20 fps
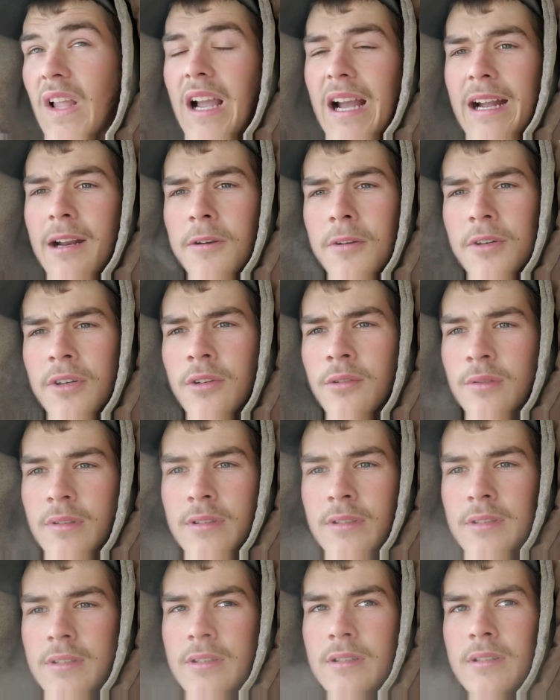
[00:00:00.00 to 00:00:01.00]
I don't know,
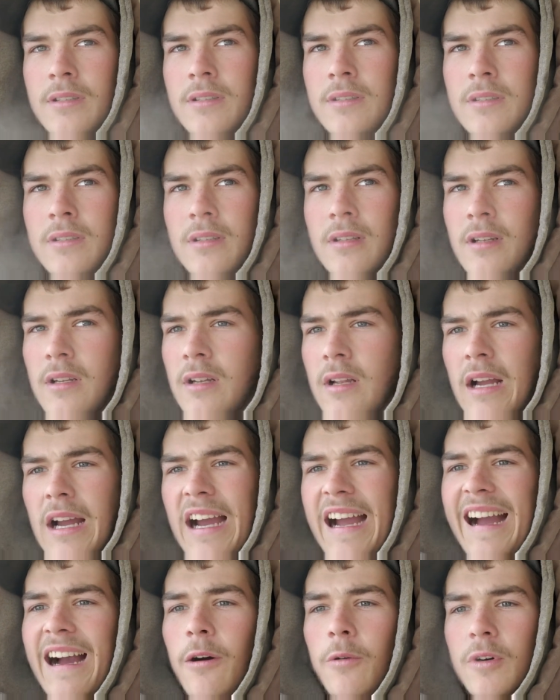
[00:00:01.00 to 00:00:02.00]

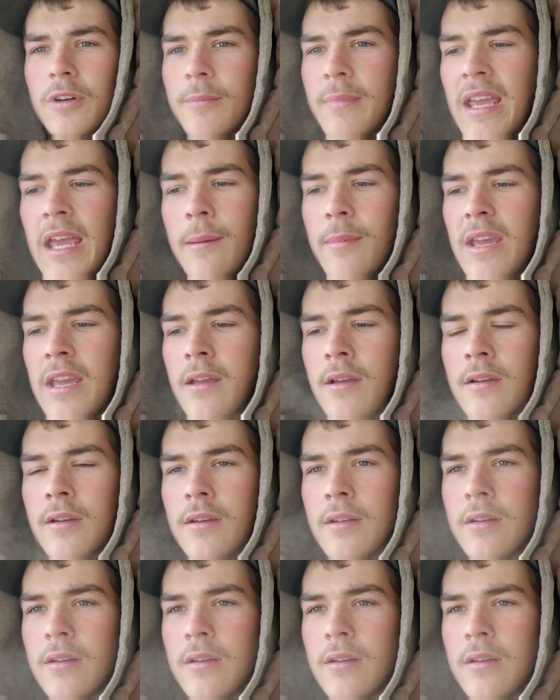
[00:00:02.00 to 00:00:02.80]
hour maybe.